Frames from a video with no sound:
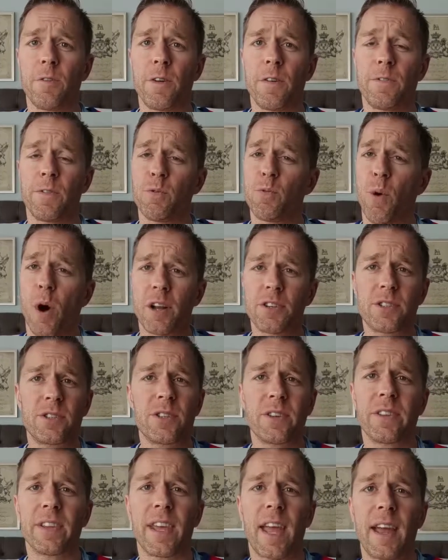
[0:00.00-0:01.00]
if you watch
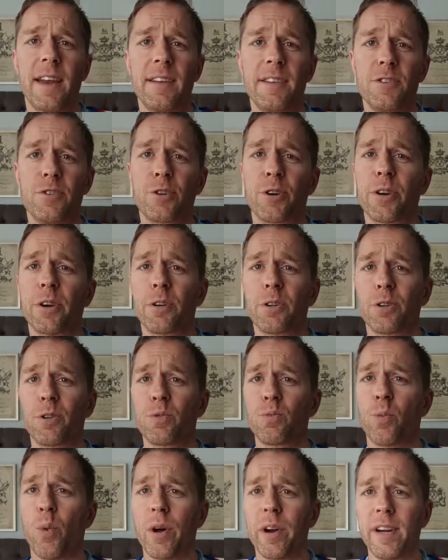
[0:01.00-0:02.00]
until the end, you're going to
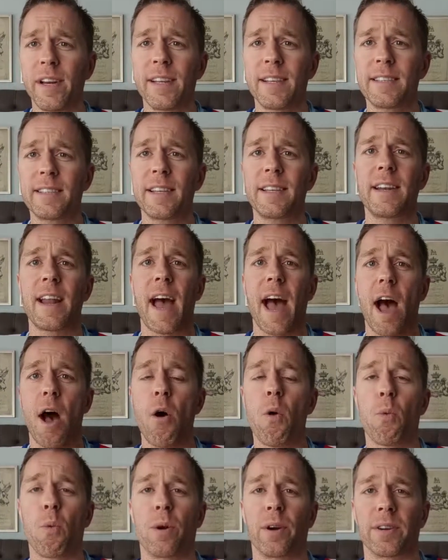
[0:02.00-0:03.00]
learn what it is and
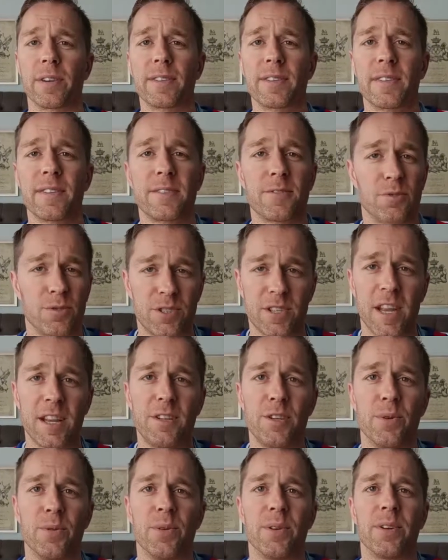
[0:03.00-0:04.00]
how it works. So stay tuned.